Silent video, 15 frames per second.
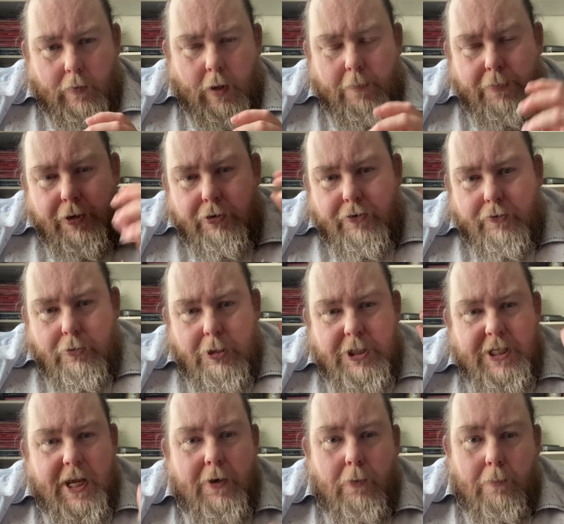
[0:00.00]
beautiful
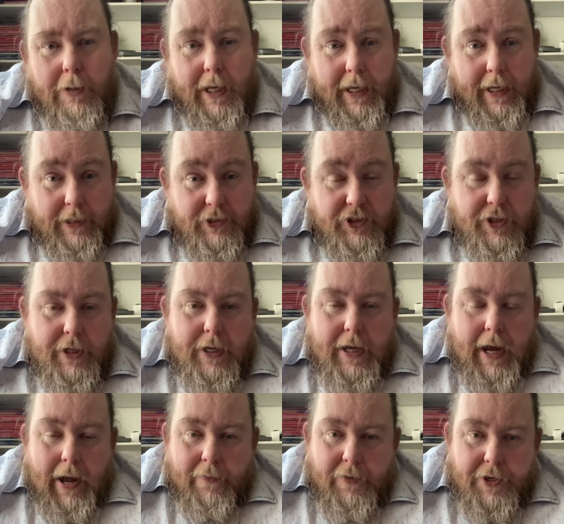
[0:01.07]
steel blades,
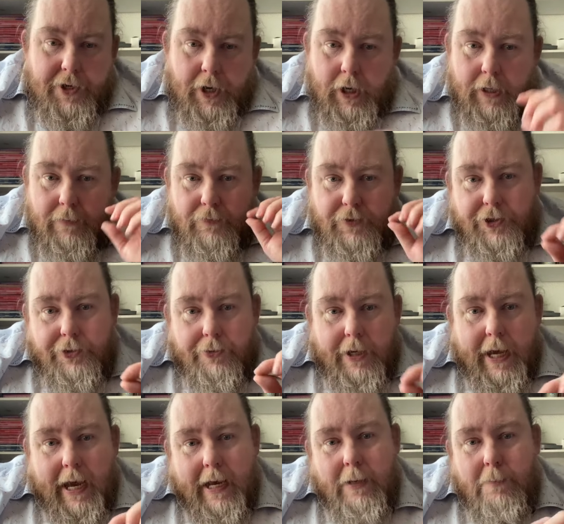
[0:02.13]
and the knives you
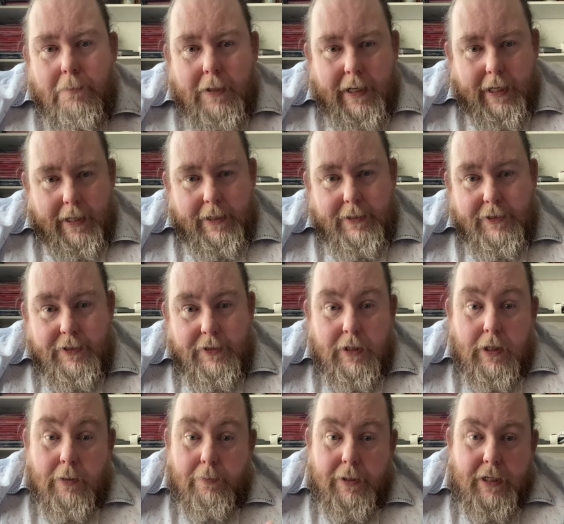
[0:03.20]
can place
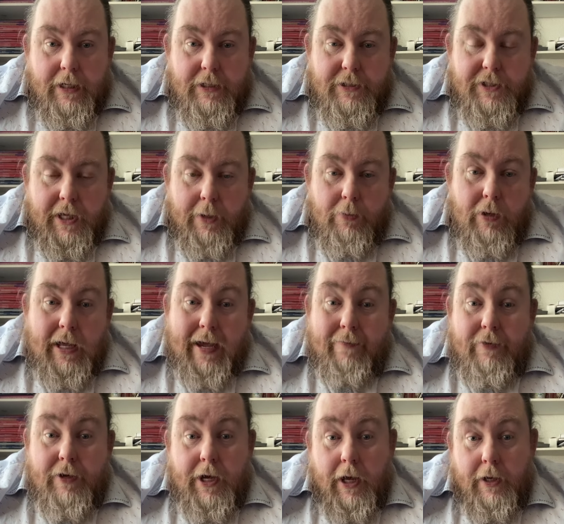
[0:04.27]
because they will
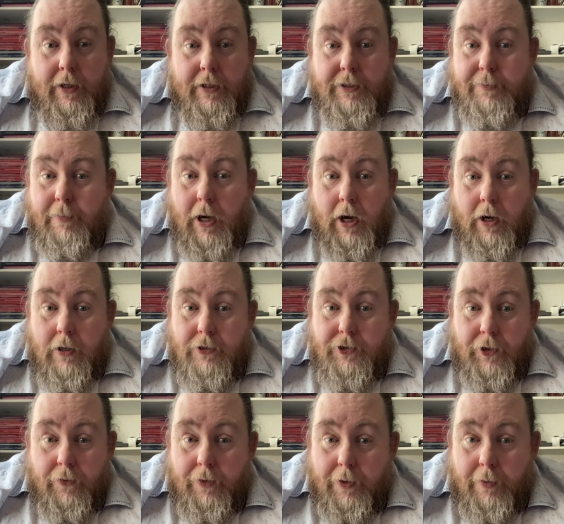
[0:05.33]
have cutler's marks
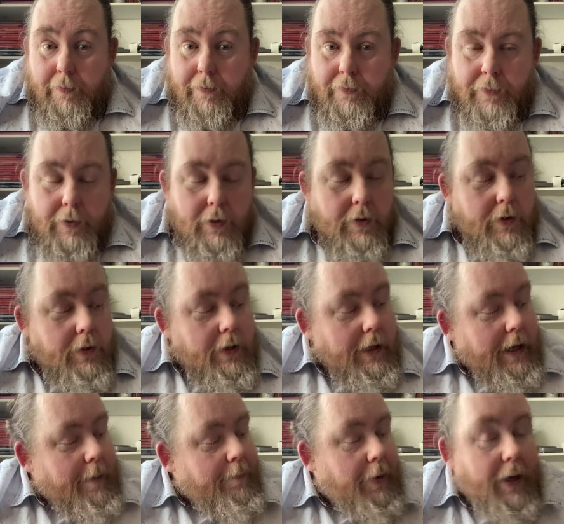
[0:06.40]
on them.
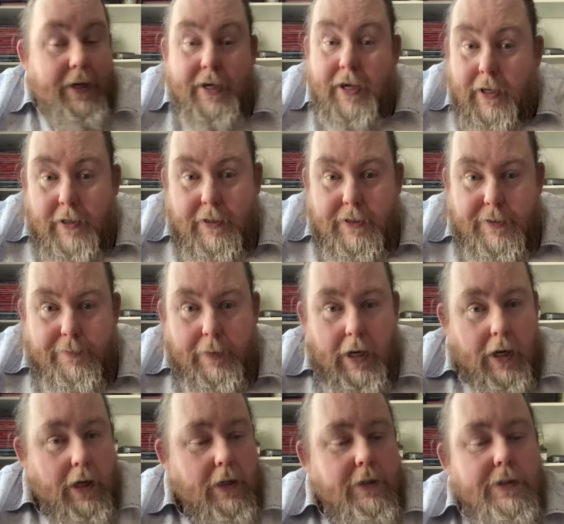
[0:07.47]
And by cutler's
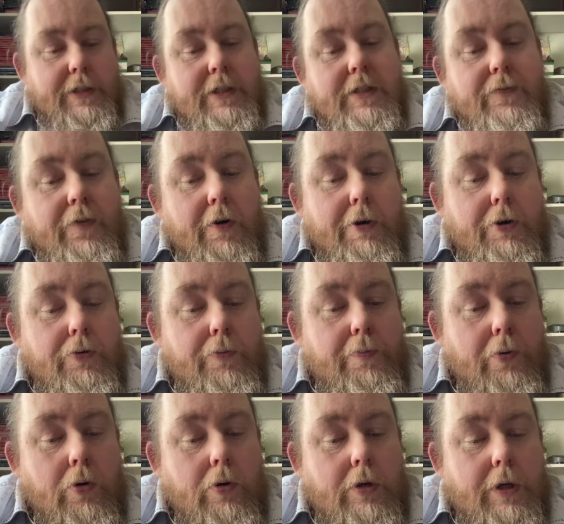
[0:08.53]
marks, this is a very good
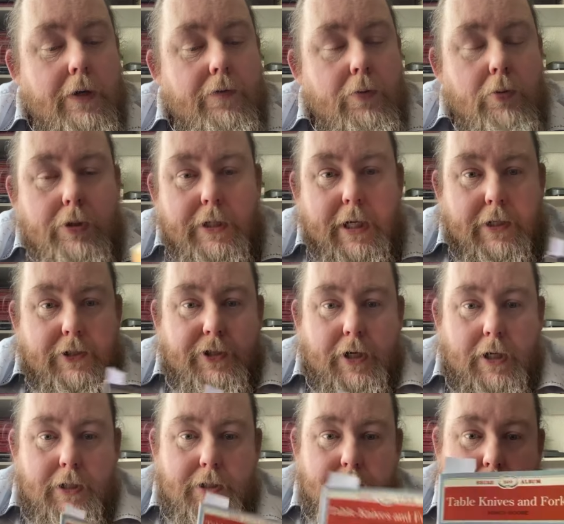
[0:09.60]
book if you want to get
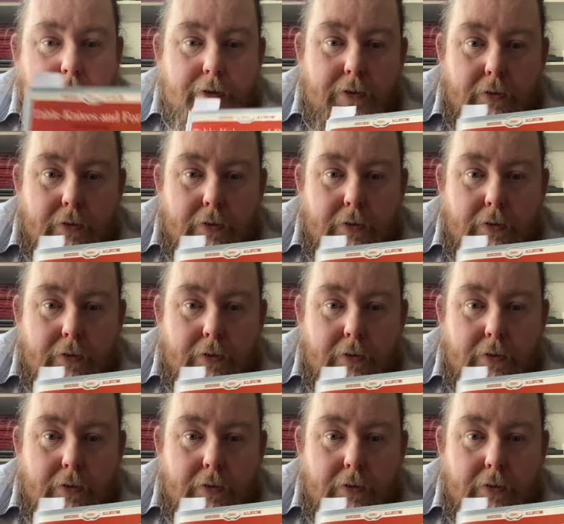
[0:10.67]
started.